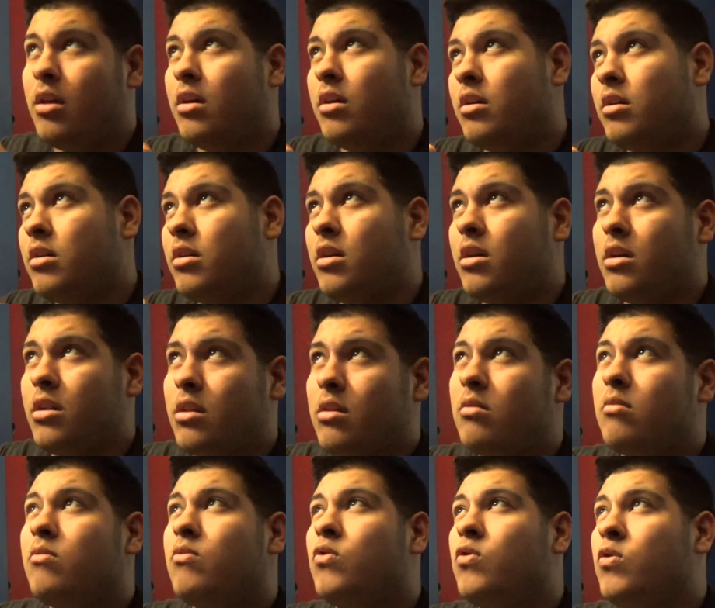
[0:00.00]
a good
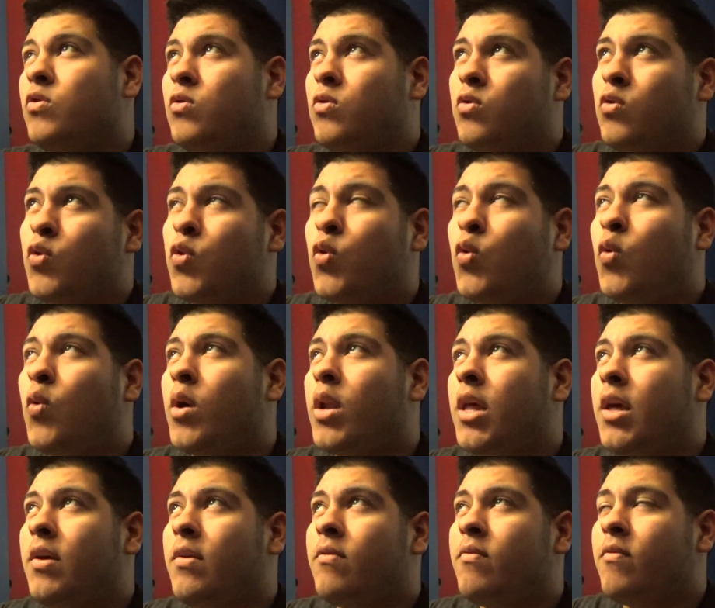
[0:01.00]

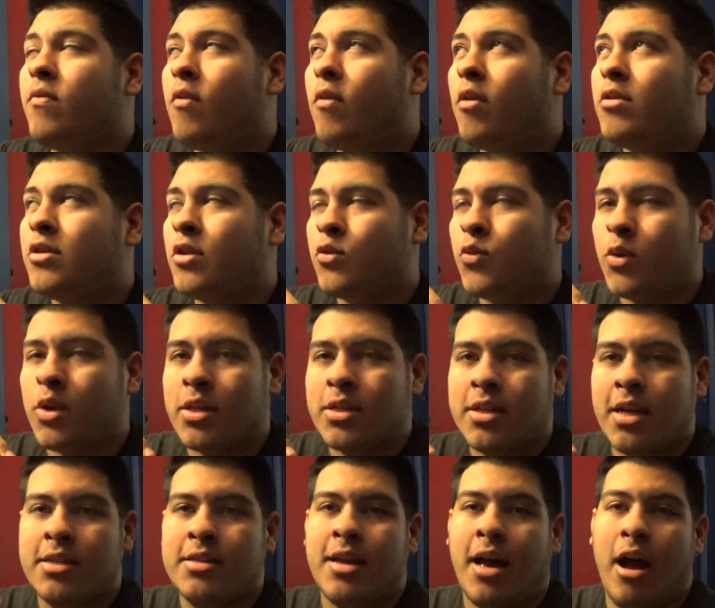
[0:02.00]
24 to
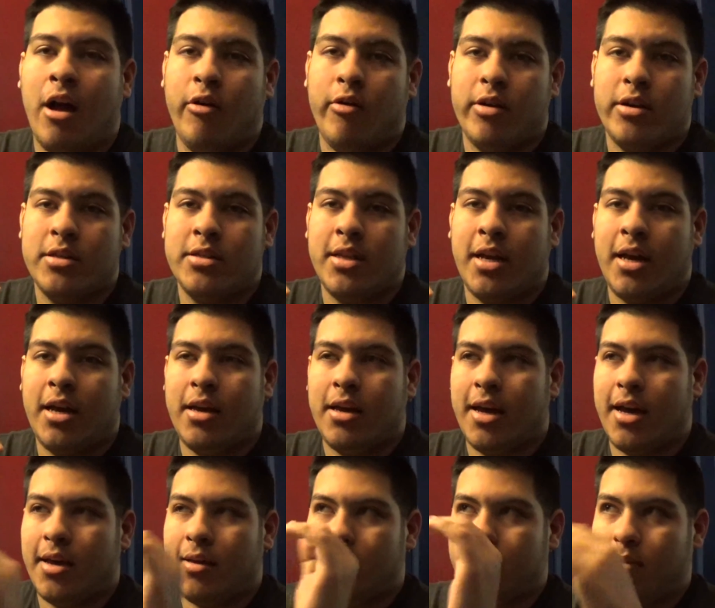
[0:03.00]
26 hours.
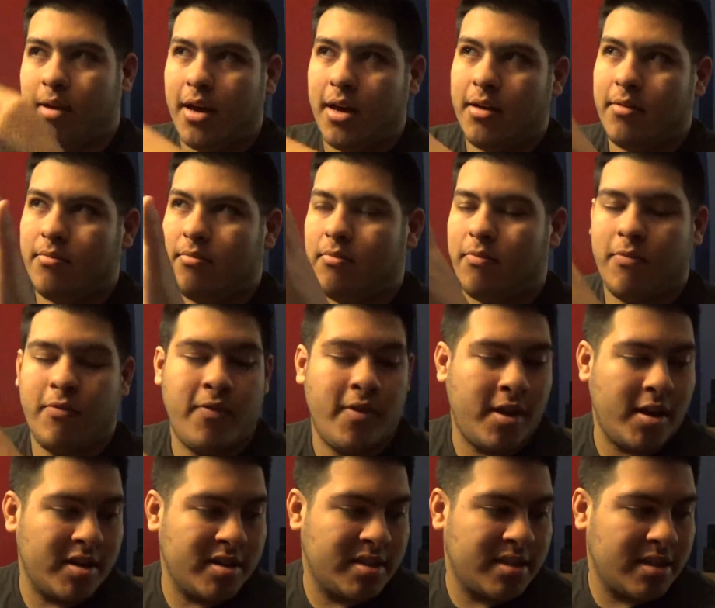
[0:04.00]
I
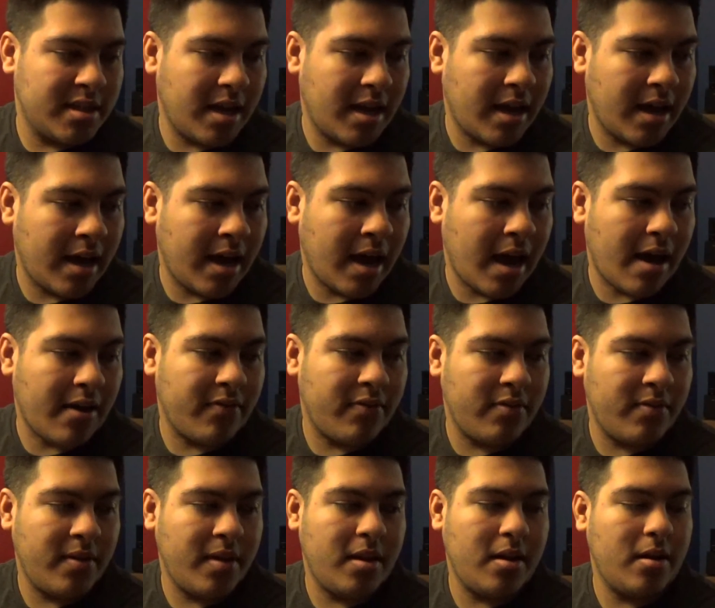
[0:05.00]
finished half
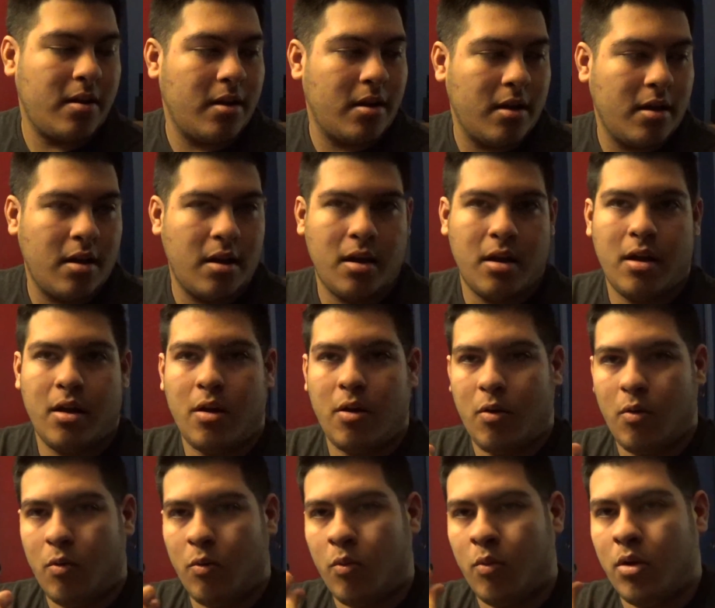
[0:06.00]
of it
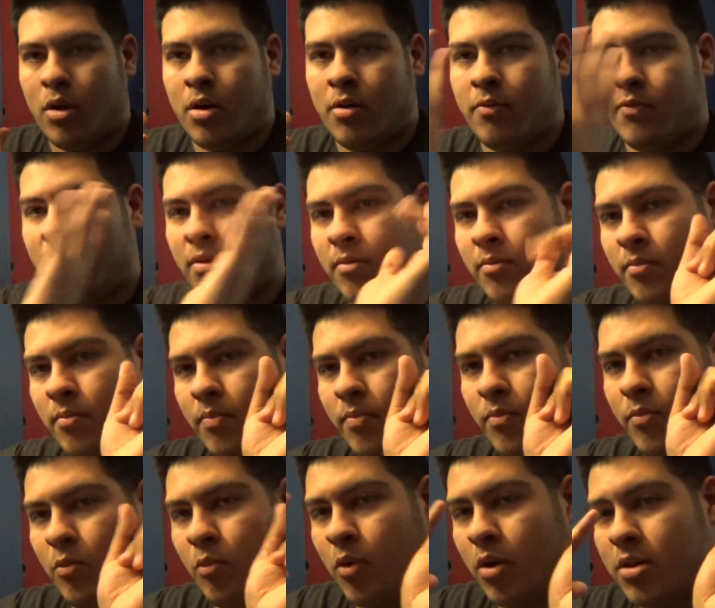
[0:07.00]
from
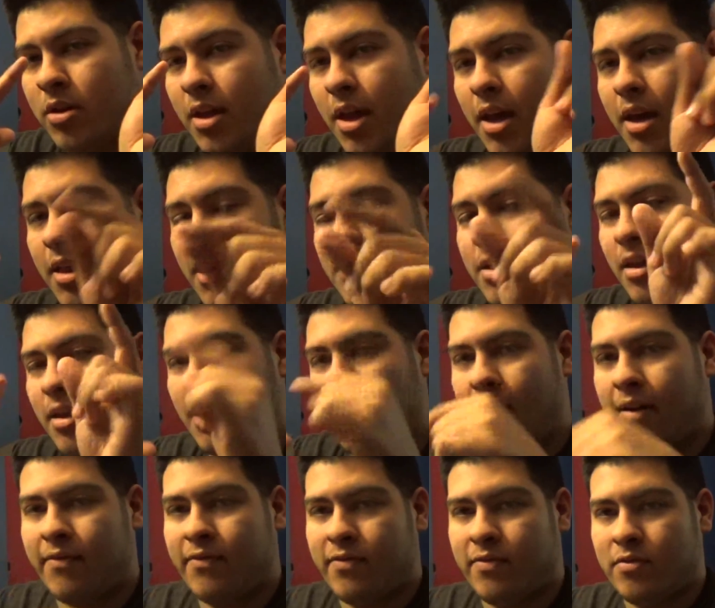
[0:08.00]
one day, and the other
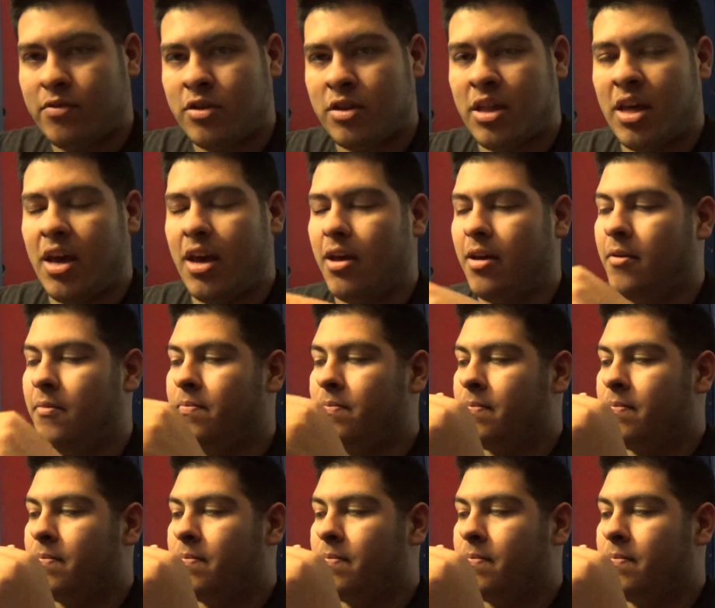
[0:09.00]
half today.